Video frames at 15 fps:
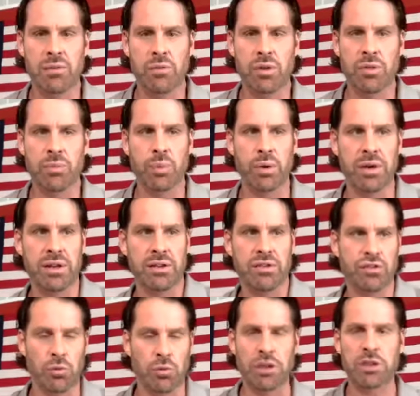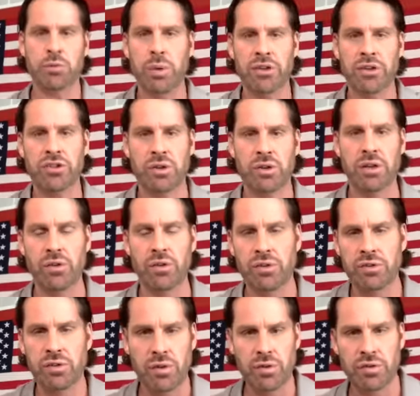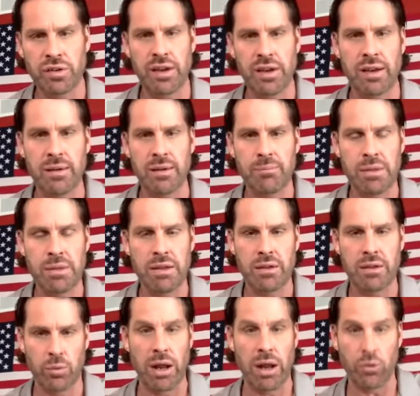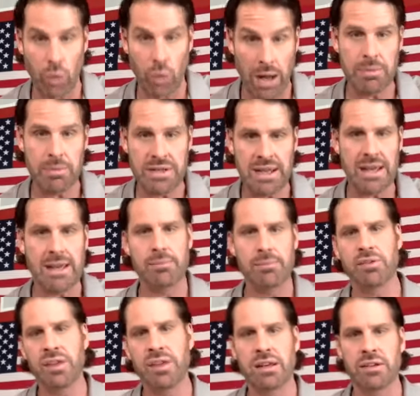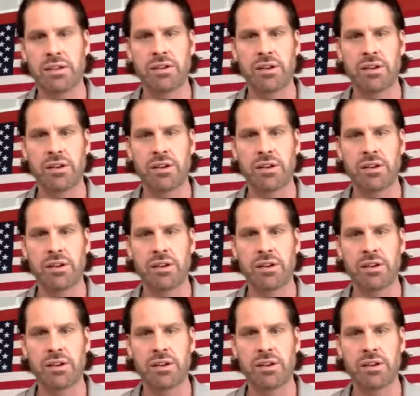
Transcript: with putting so much pressure on the round robin games that you're